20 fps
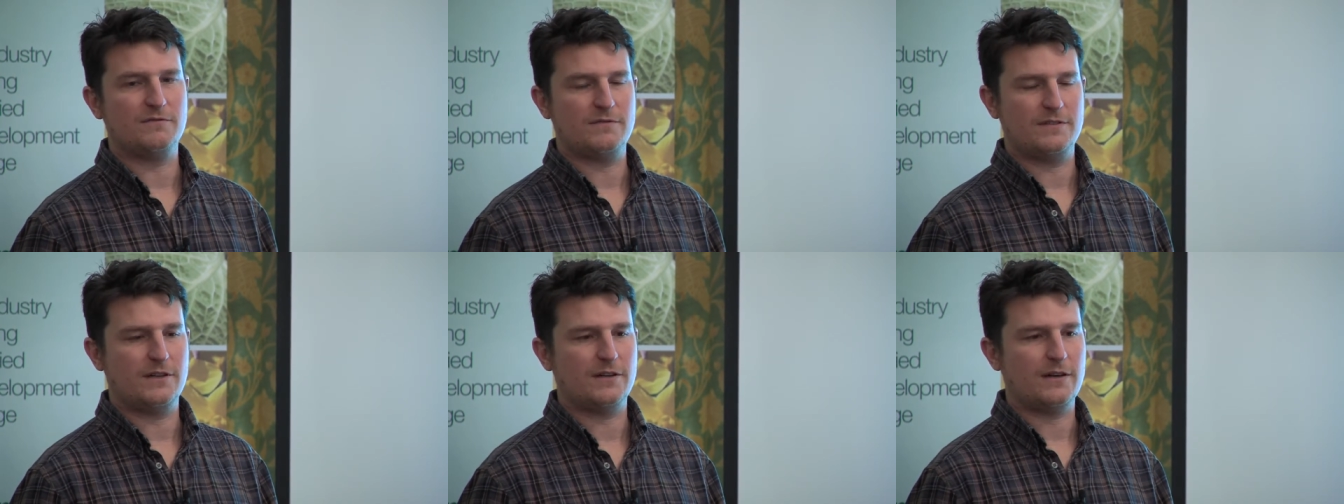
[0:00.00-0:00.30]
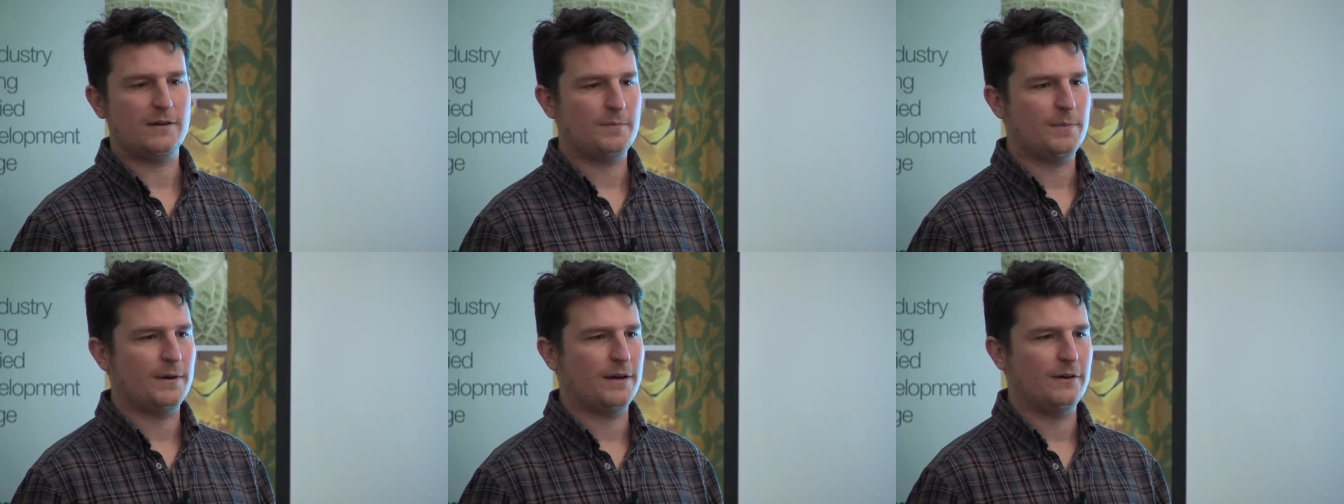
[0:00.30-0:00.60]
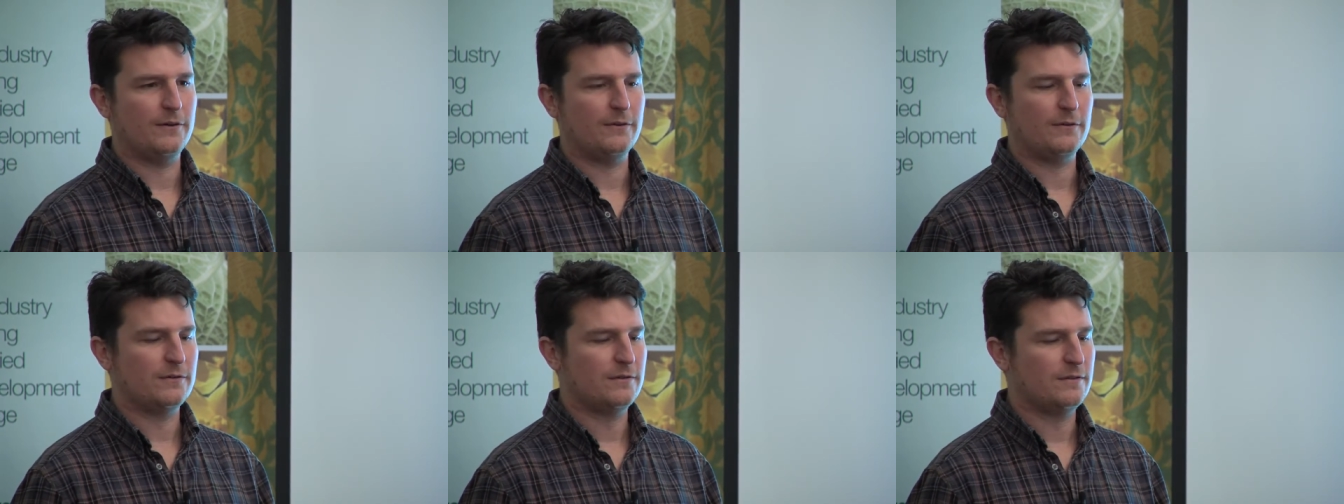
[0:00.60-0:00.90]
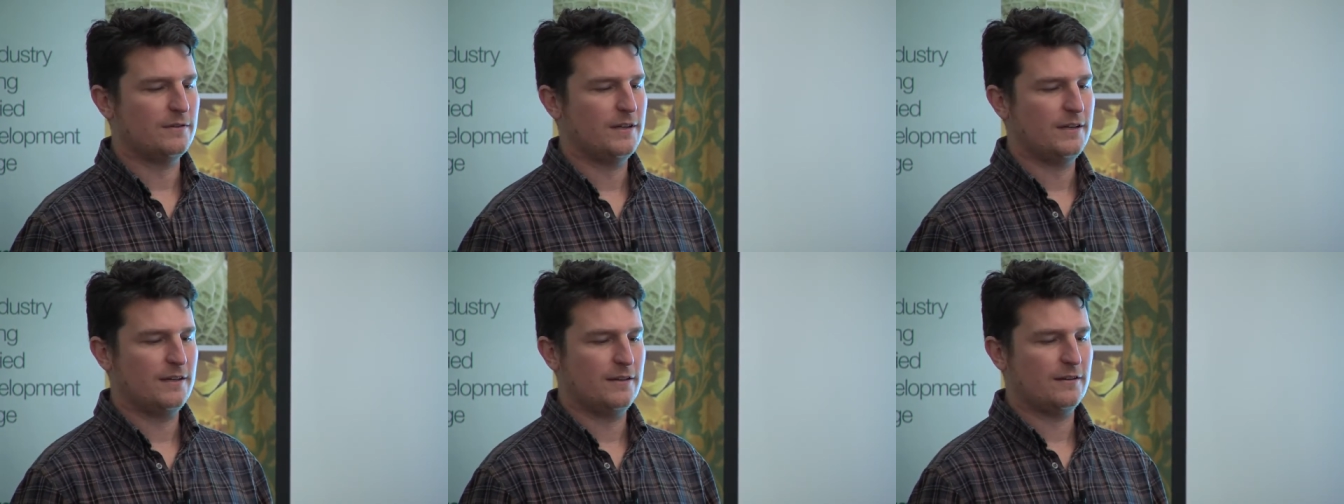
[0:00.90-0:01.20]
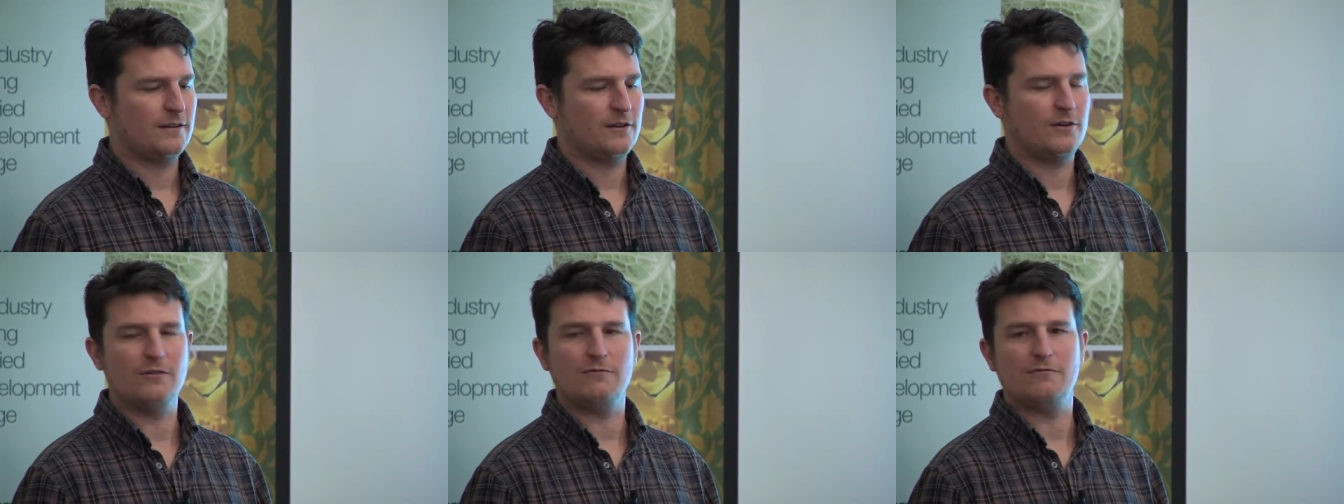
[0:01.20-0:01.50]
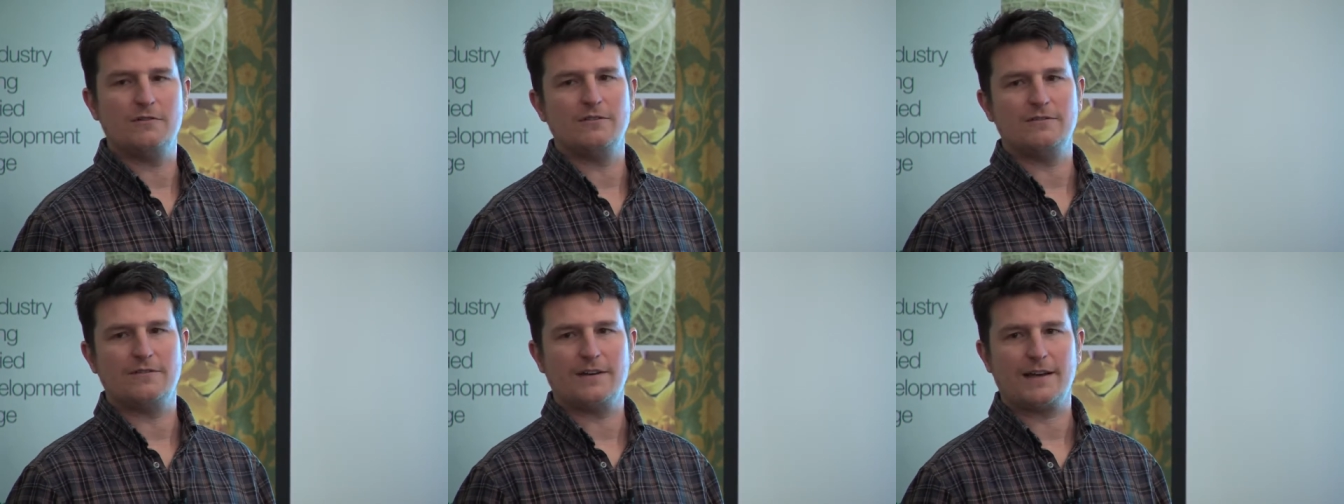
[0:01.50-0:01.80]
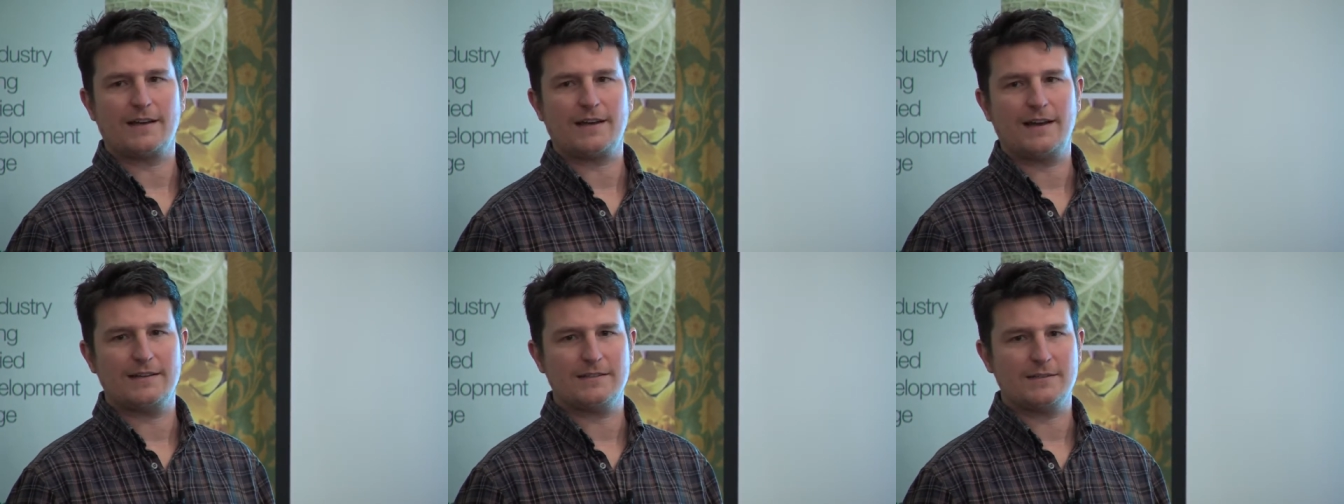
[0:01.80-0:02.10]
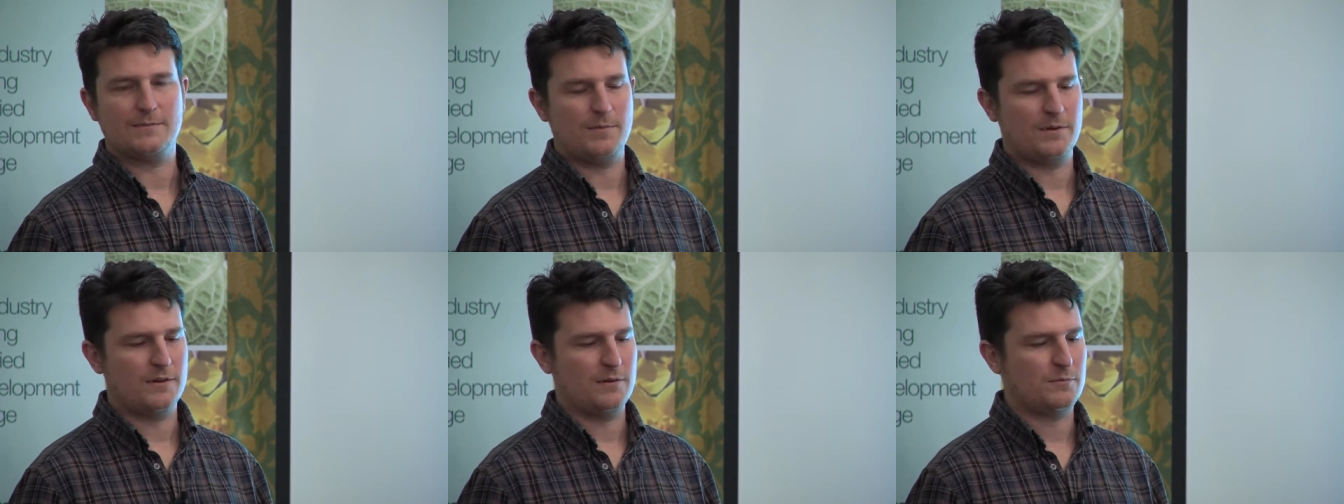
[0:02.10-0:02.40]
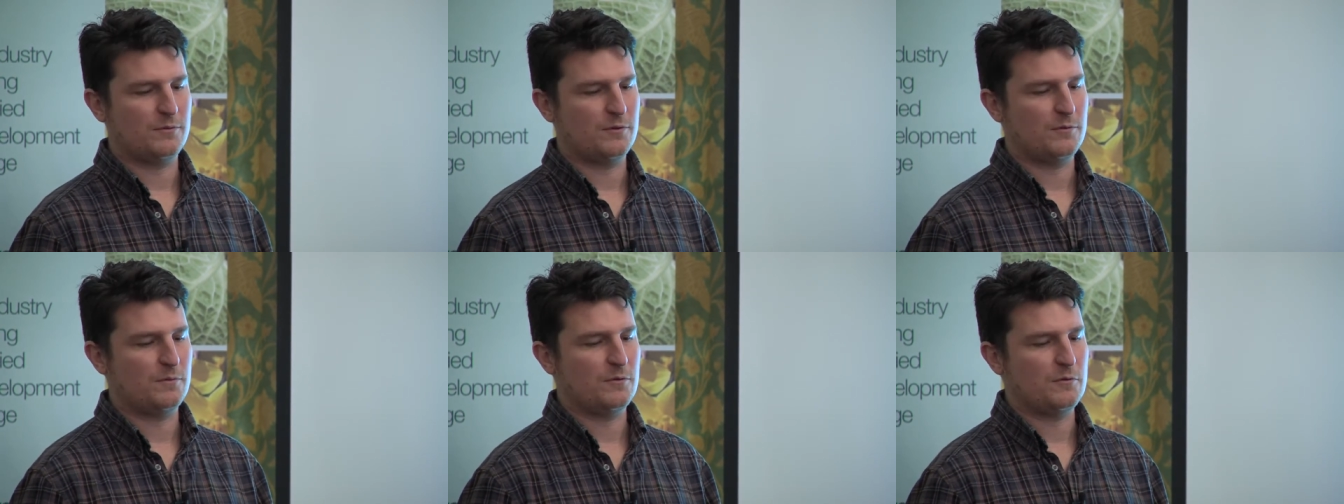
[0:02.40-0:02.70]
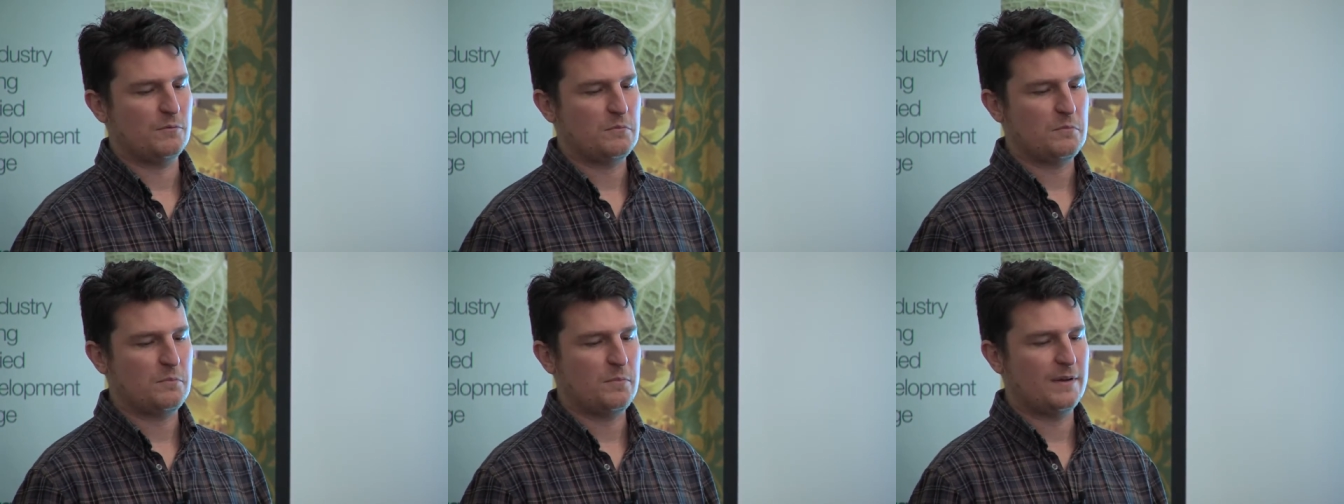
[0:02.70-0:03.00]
Dipel, got rid of our caterpillar problem.